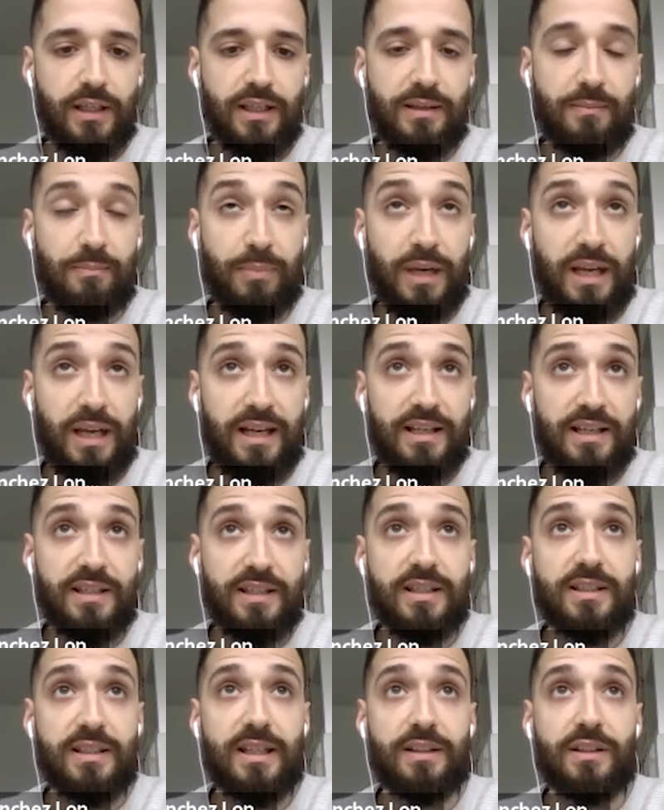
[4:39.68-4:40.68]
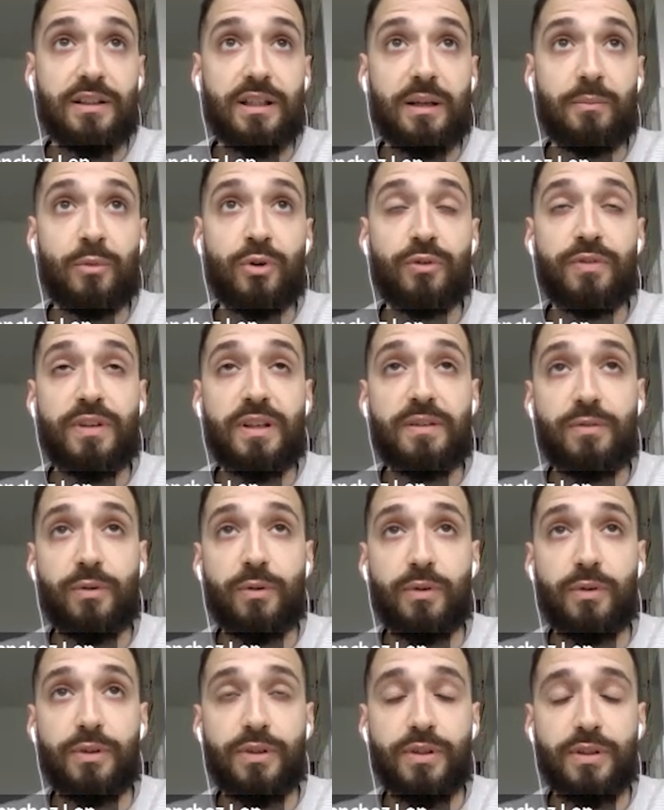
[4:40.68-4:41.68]
implies that the number of
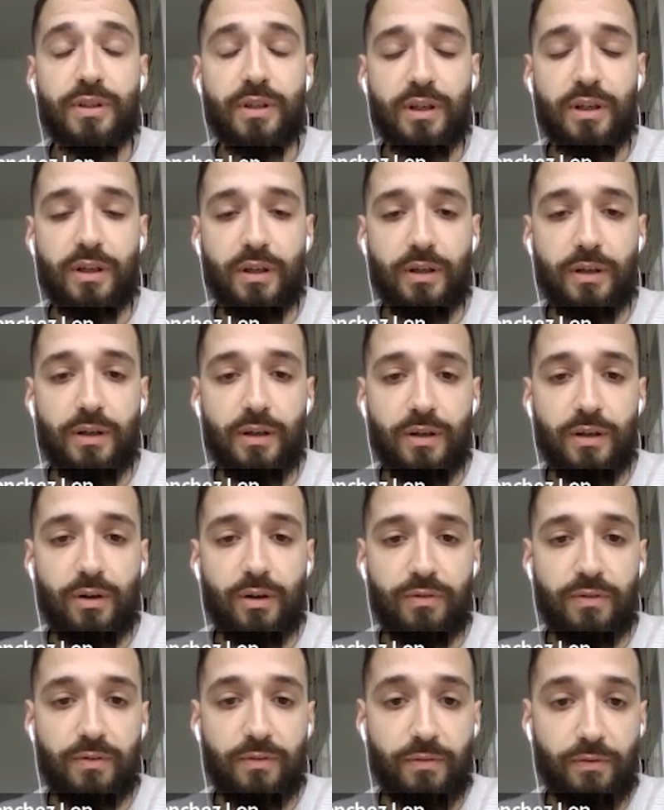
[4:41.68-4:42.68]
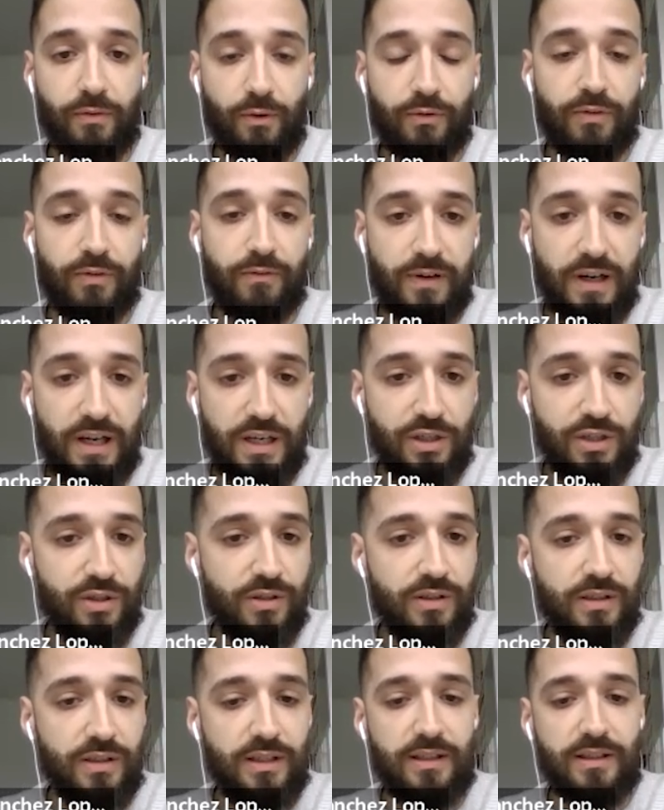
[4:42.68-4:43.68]
E-folds of
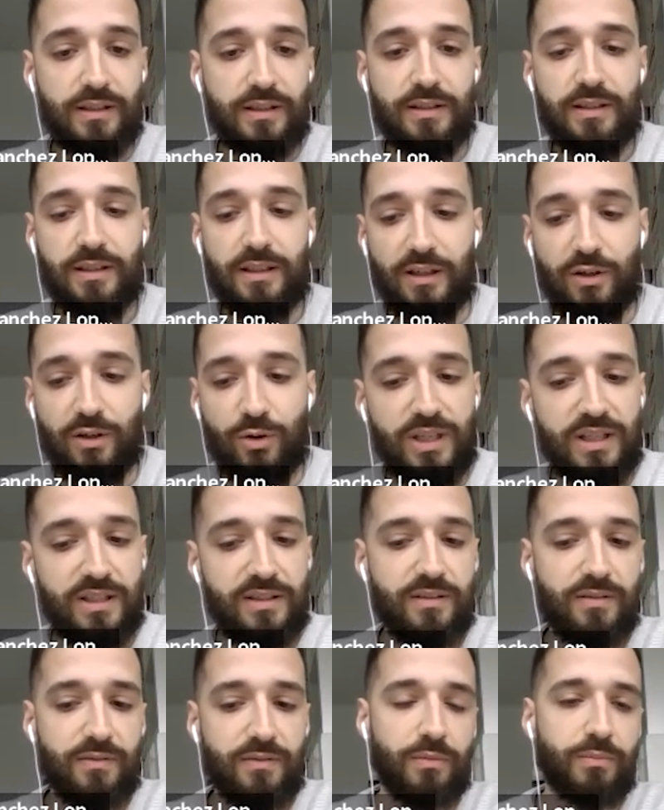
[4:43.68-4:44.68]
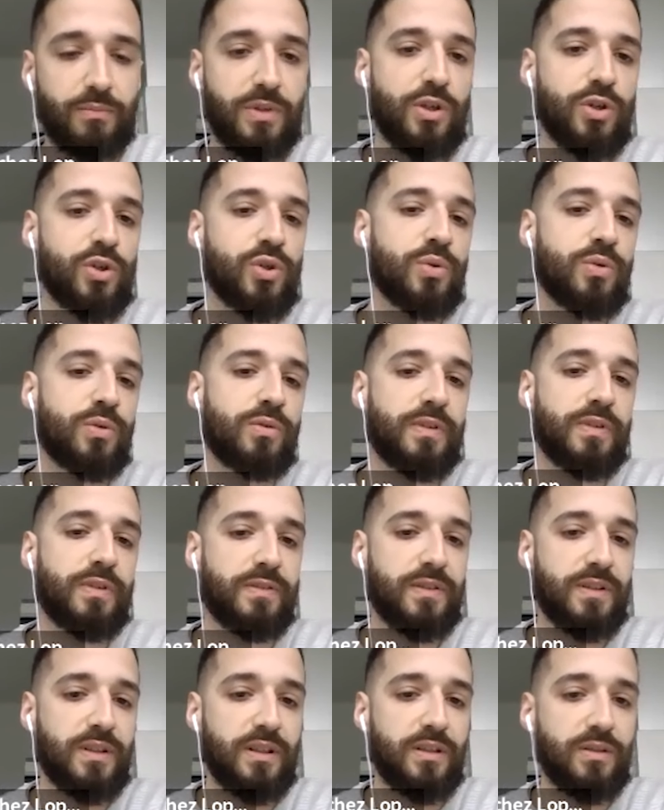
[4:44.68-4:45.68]
inflation is increased from the usual
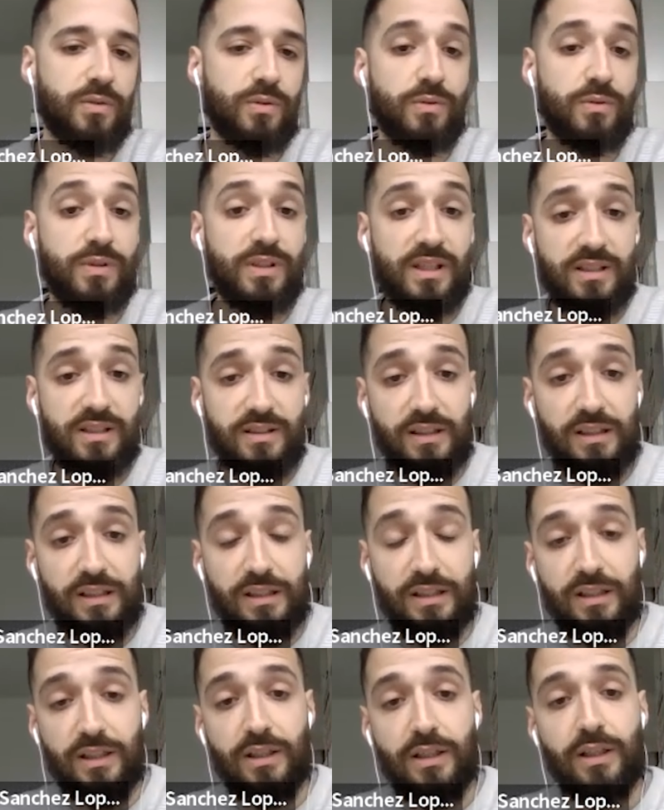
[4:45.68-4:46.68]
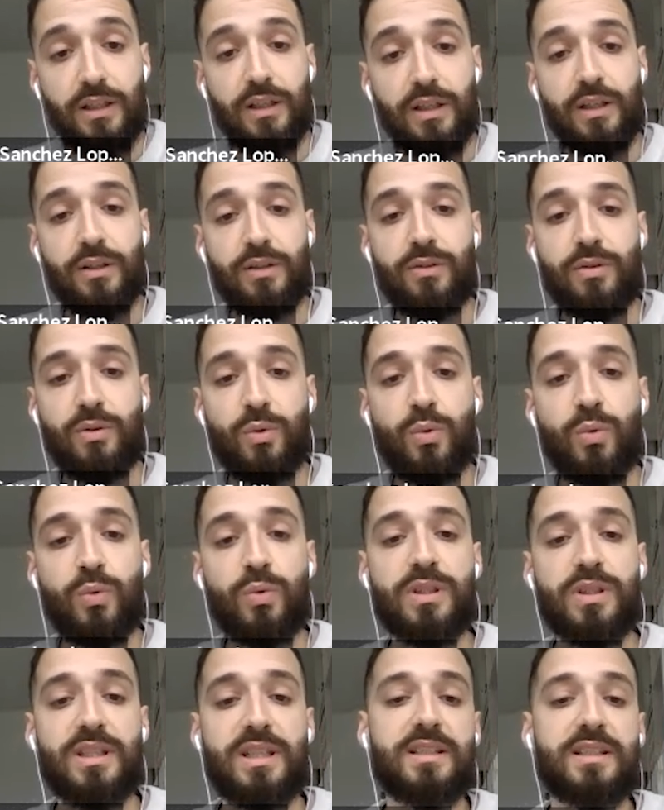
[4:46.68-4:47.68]
50 to 60
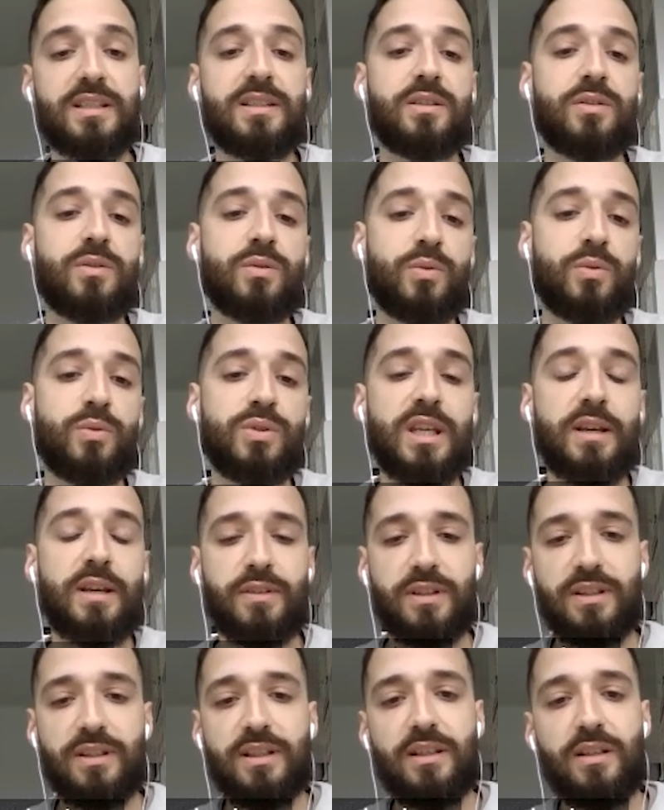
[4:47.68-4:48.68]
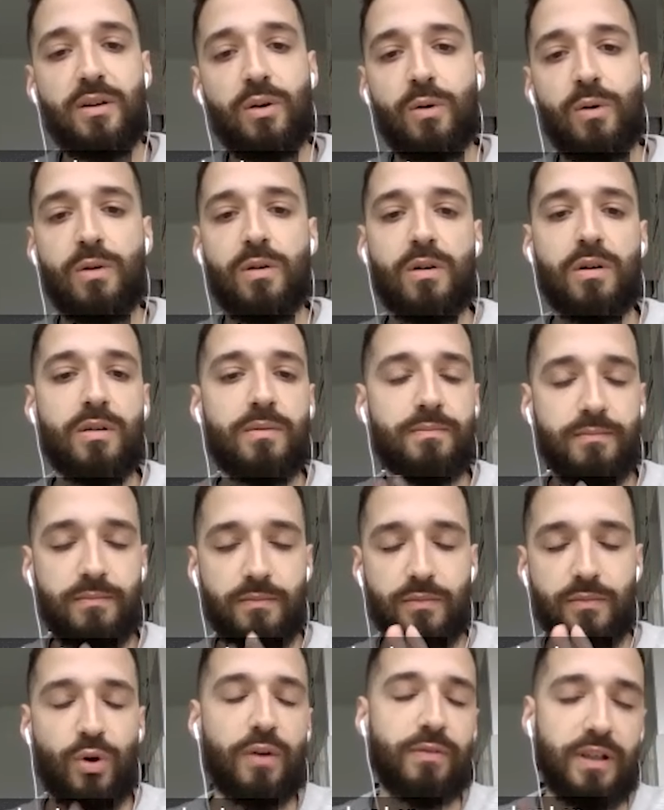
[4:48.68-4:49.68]
to 60 to 70, or
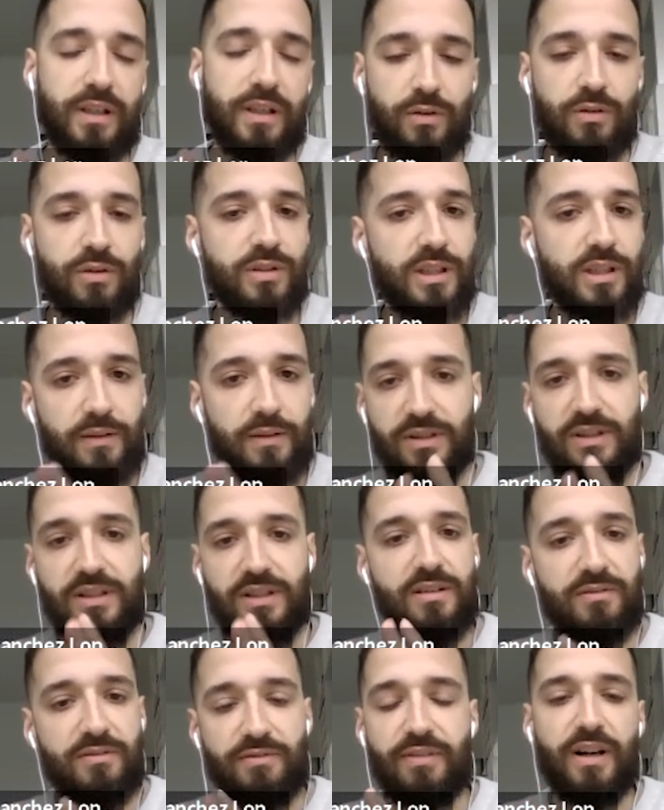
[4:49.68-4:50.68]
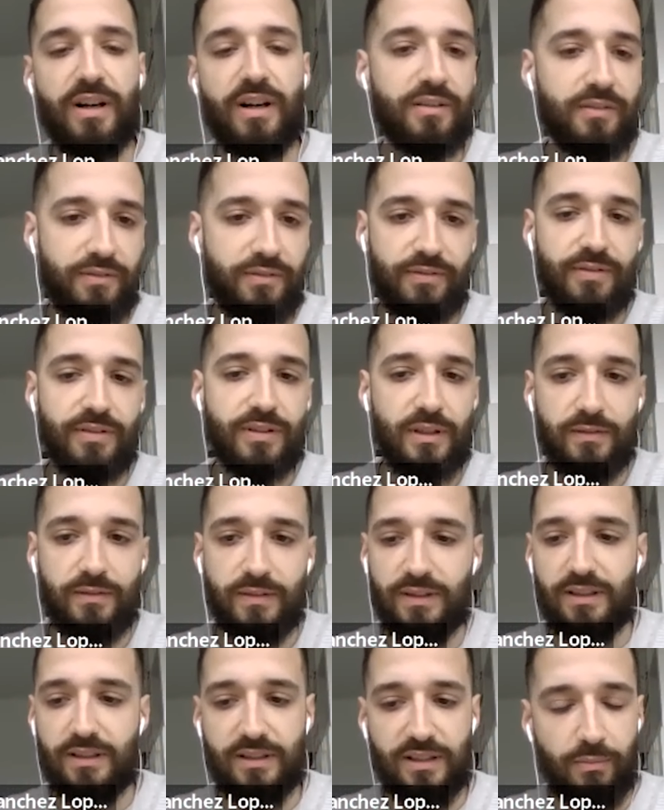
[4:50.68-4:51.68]
roughly, or 75,
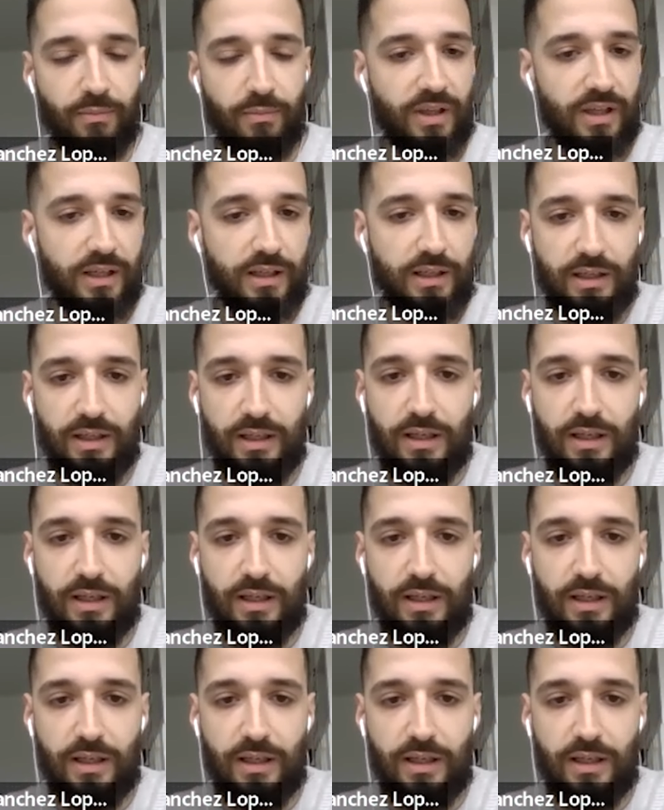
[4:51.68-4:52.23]
70 something.